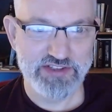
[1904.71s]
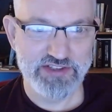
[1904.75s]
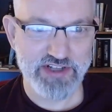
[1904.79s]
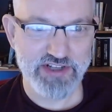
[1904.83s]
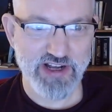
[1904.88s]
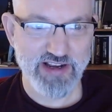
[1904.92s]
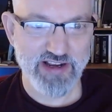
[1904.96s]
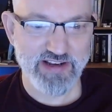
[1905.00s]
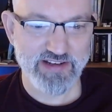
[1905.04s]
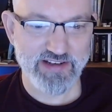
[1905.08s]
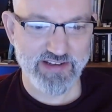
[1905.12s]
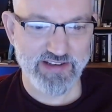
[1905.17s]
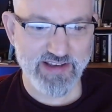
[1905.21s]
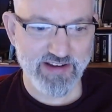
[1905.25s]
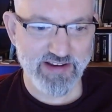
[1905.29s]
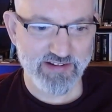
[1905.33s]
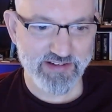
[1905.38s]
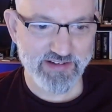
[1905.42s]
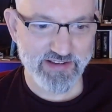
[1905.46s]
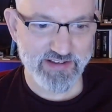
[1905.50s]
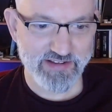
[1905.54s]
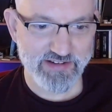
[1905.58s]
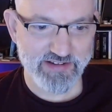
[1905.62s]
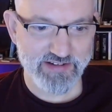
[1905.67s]
giant
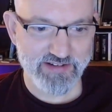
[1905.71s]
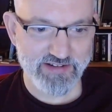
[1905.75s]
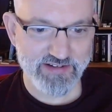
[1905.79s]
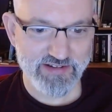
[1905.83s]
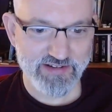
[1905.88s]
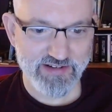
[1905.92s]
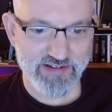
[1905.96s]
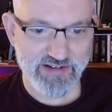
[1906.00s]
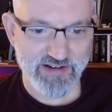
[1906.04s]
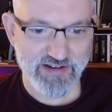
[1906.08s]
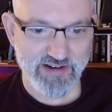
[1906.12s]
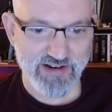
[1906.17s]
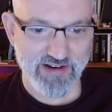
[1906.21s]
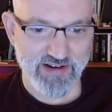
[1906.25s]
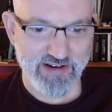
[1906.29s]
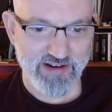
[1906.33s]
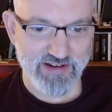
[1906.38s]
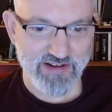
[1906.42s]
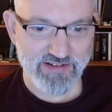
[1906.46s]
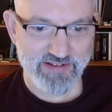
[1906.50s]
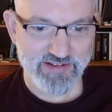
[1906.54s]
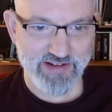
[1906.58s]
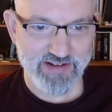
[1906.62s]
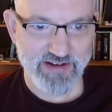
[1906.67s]
calculator
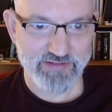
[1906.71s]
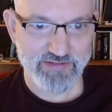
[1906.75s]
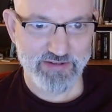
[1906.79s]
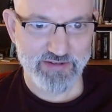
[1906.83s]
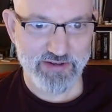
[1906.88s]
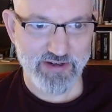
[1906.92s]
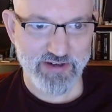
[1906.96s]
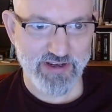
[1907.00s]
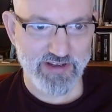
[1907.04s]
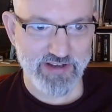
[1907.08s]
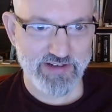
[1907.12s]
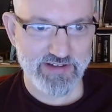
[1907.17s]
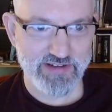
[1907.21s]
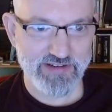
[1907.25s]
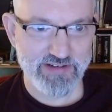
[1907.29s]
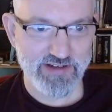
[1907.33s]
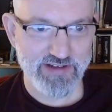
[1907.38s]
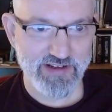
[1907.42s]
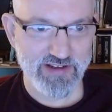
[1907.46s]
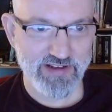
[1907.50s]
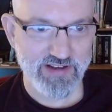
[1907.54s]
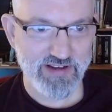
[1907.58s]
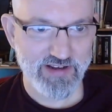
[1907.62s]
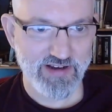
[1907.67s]
that I've
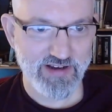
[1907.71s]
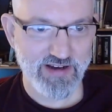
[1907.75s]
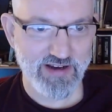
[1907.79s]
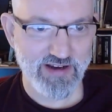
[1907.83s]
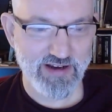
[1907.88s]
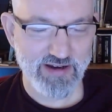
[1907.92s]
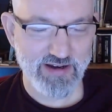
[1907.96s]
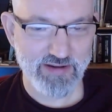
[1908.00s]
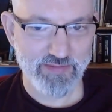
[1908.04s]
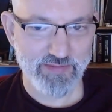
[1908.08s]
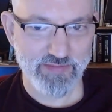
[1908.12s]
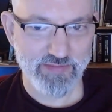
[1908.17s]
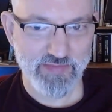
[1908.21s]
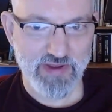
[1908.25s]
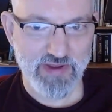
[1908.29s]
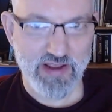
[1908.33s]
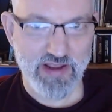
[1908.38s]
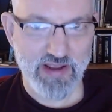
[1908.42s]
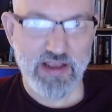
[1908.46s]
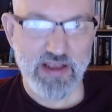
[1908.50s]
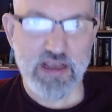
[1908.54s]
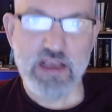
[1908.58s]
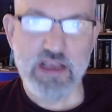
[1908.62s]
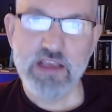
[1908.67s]
created.
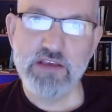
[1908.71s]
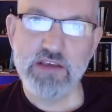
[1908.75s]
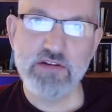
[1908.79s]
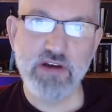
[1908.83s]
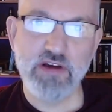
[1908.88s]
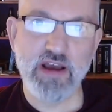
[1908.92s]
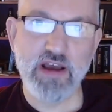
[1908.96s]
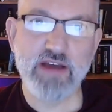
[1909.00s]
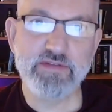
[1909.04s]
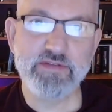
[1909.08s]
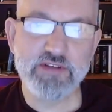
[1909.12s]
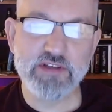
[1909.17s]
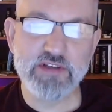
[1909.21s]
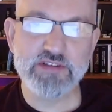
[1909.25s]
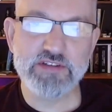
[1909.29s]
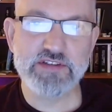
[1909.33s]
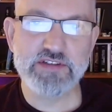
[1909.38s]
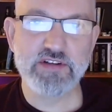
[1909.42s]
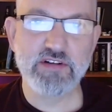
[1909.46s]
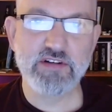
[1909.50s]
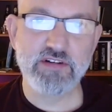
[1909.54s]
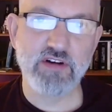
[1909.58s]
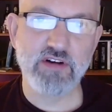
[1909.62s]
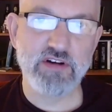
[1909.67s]
You have to
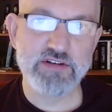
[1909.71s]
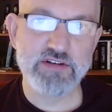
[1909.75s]
start